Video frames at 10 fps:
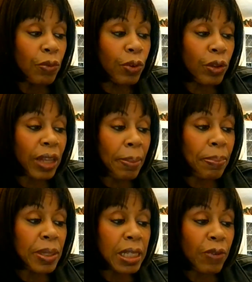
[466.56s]
for that
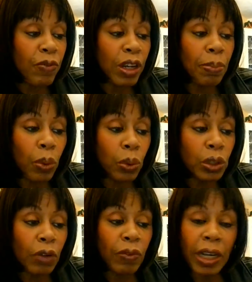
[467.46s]
specific
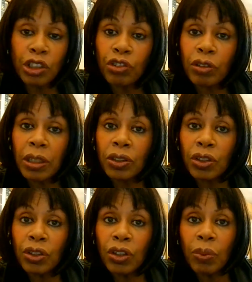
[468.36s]
port of entry. So
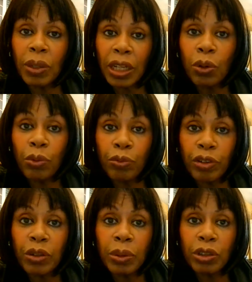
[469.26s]
you know what they call
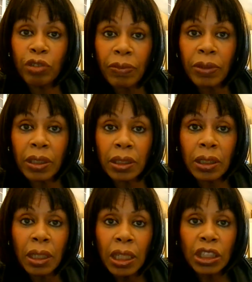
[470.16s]
frequent travellers?
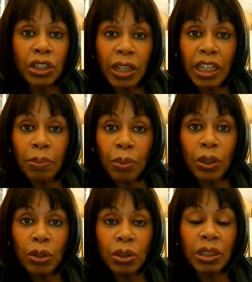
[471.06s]
So
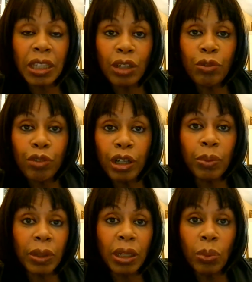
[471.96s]
anybody who's seen
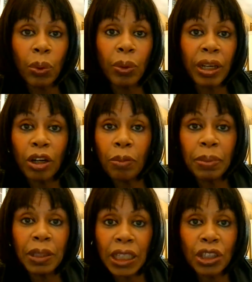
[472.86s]
frequently walking or
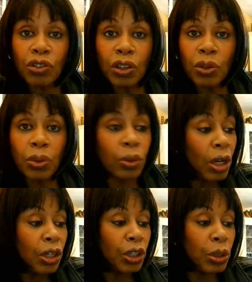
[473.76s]
pedestrian or
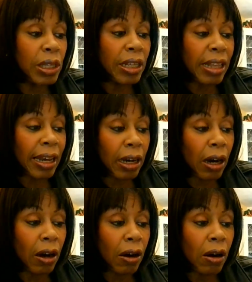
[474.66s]
using their
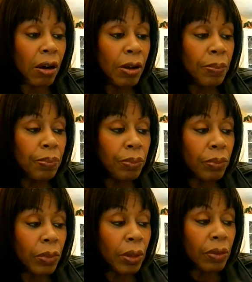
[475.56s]
car,
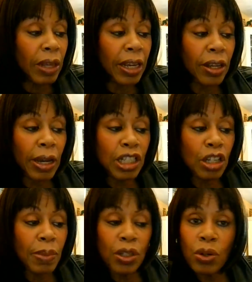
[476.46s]
they're going to
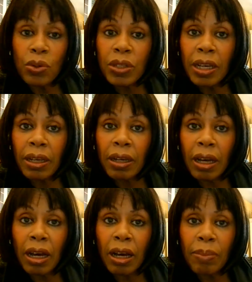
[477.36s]
be using,
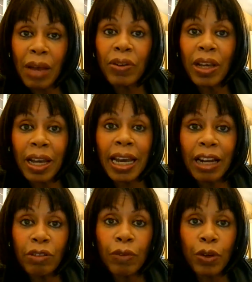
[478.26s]
um, having a
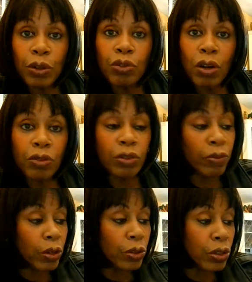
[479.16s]
gallery of photographs of
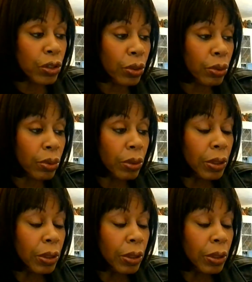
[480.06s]
those too.